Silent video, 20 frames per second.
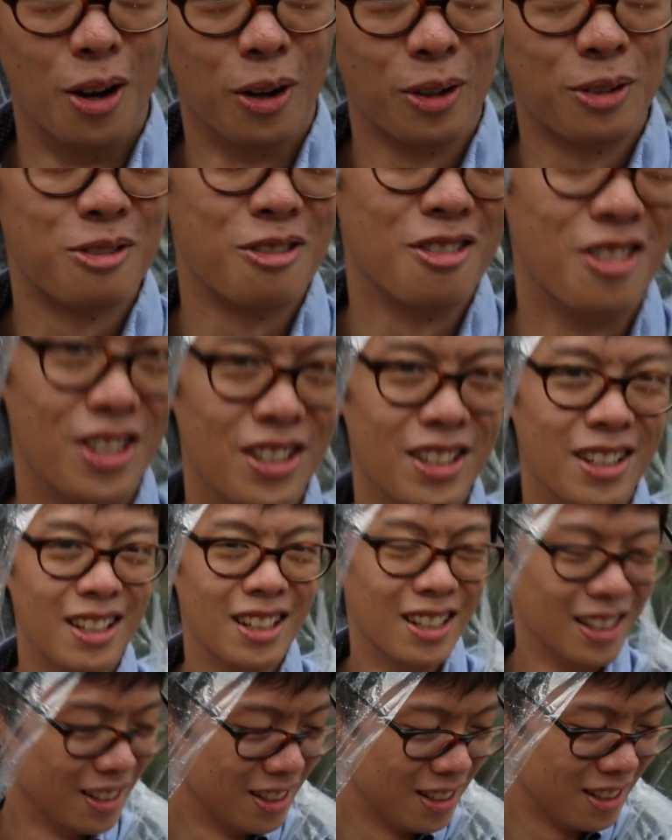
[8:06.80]
Mark III
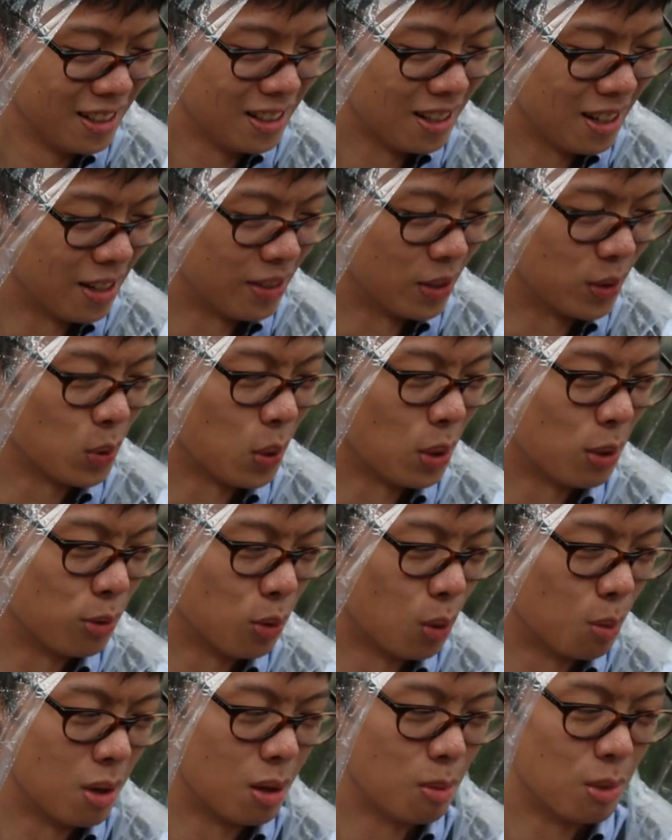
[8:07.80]
and a
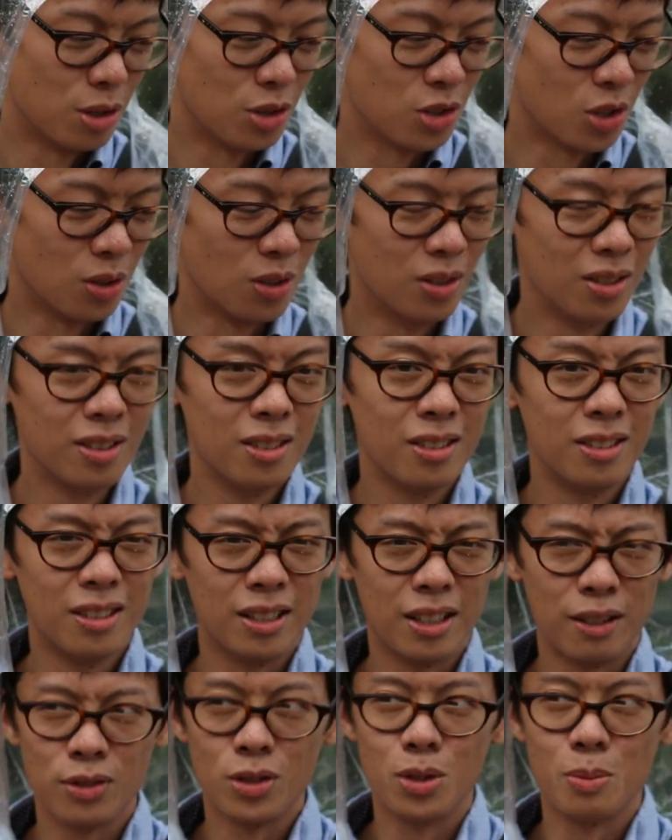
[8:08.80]
24mm
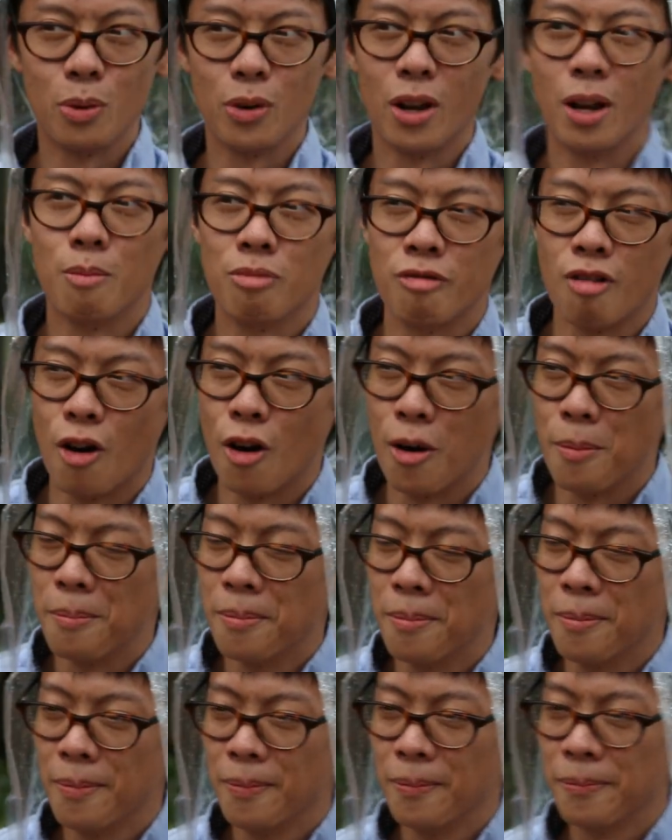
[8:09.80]
f2.8
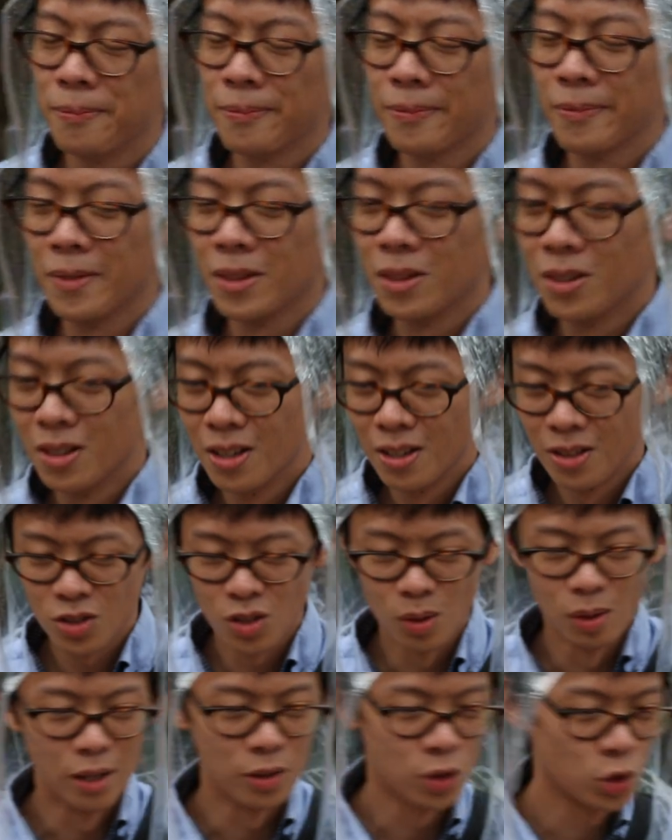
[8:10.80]
prime.
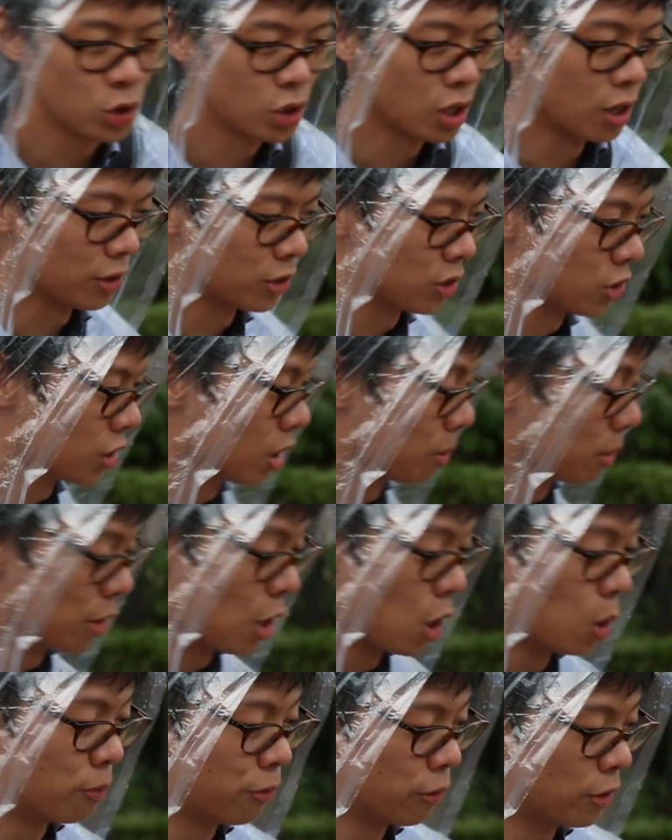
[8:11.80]
So let's chuck this up, and
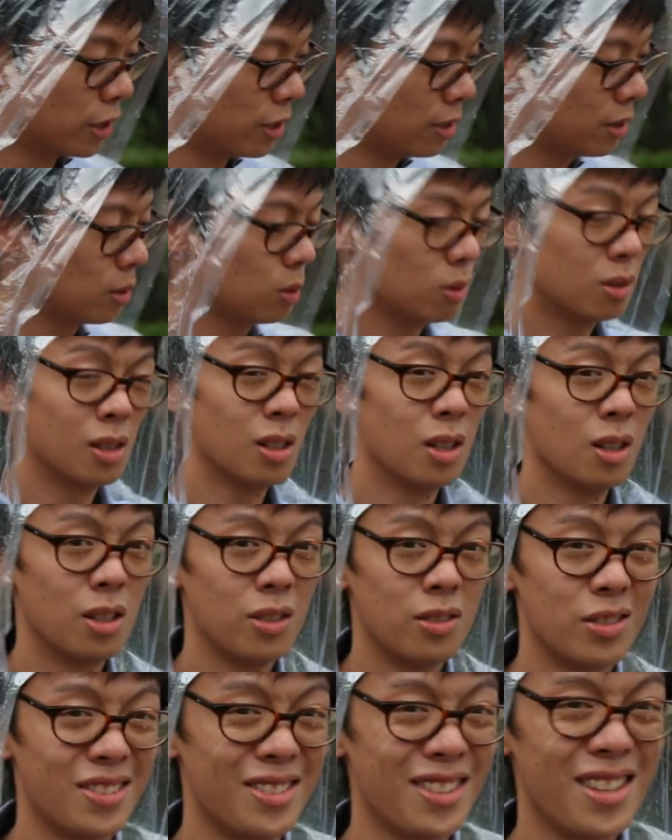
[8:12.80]
hopefully
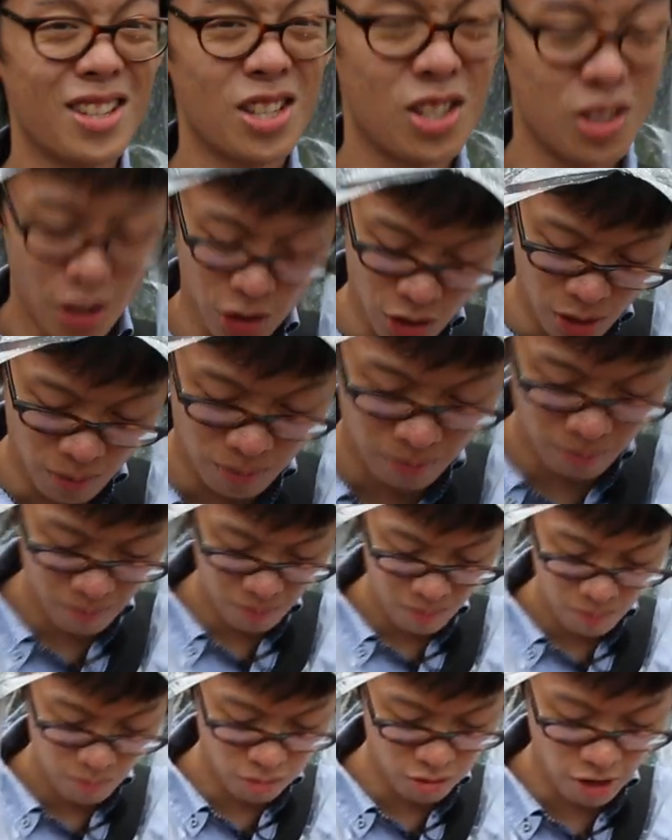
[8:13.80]
this doesn't
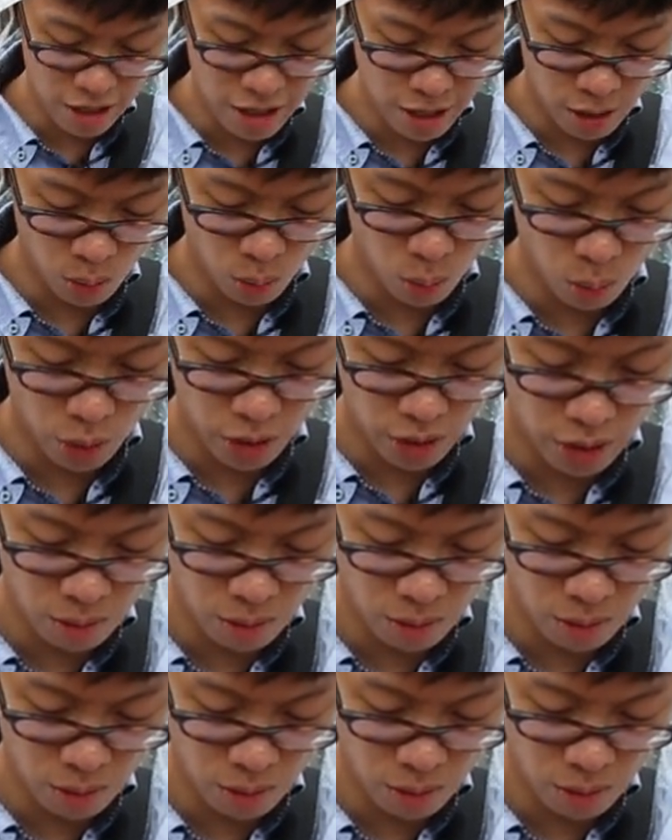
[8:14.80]
break or, you